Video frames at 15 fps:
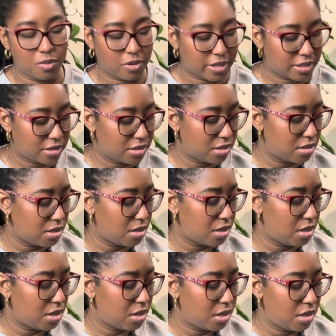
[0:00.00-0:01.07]
points.
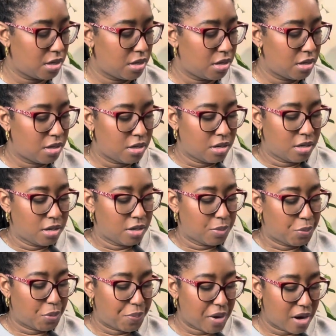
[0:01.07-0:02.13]

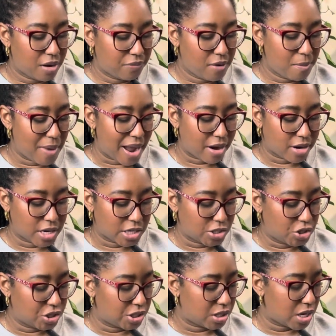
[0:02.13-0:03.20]
Preparing for
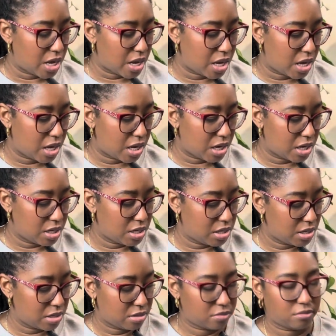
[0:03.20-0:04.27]
marriage, and
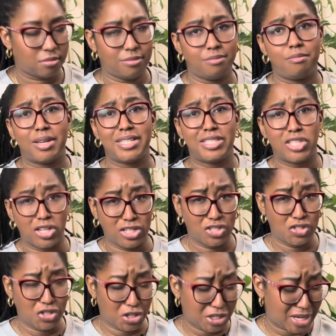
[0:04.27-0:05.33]
my son
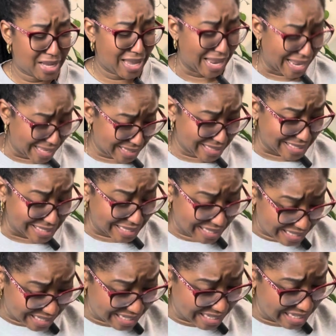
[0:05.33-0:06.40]
is turning
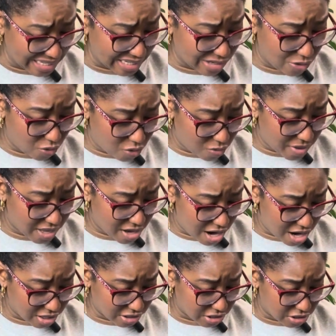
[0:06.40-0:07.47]
18. Oh my
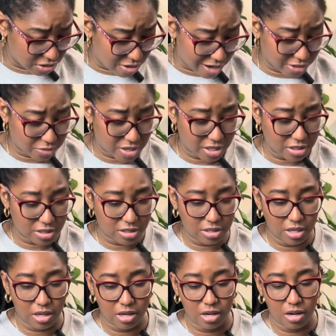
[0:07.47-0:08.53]
gosh, he's graduating this
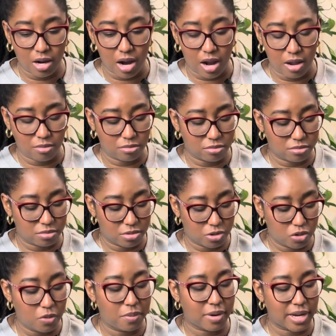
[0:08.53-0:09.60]
year. I'm
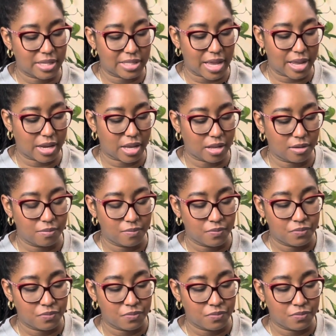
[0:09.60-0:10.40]
super excited.